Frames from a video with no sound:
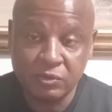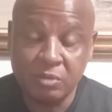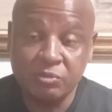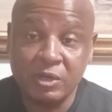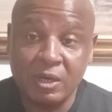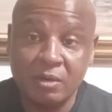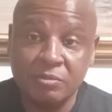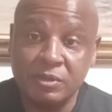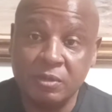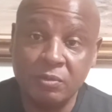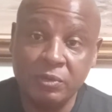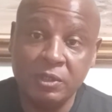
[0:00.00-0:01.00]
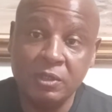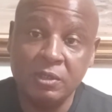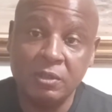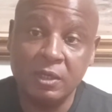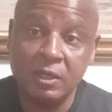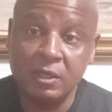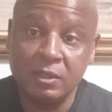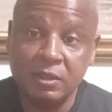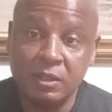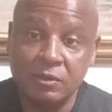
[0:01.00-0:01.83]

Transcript: sometimes that we can,